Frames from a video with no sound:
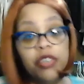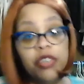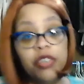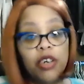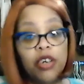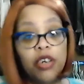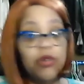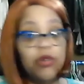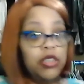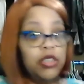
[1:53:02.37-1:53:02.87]

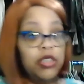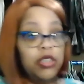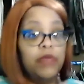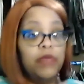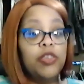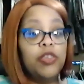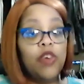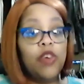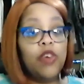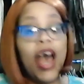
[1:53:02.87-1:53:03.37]
ago or
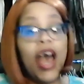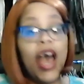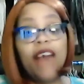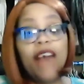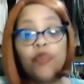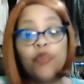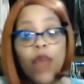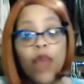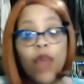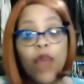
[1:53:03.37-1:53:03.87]
something, so I have
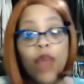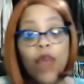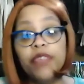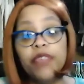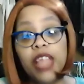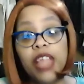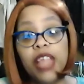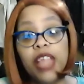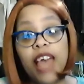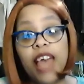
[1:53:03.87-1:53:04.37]
to wait for
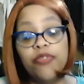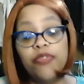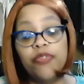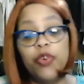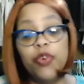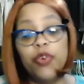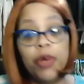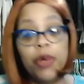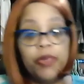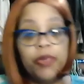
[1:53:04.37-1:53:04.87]
the last few
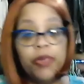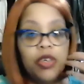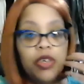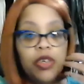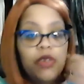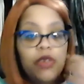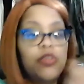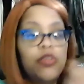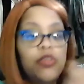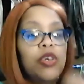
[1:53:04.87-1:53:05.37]

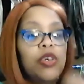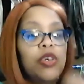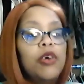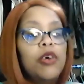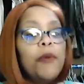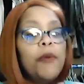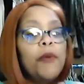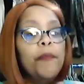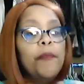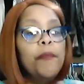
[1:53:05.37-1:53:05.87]

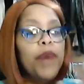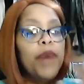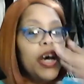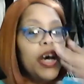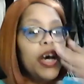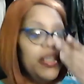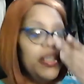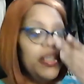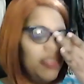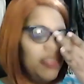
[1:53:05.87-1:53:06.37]

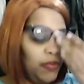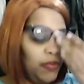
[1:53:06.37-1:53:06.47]
episodes.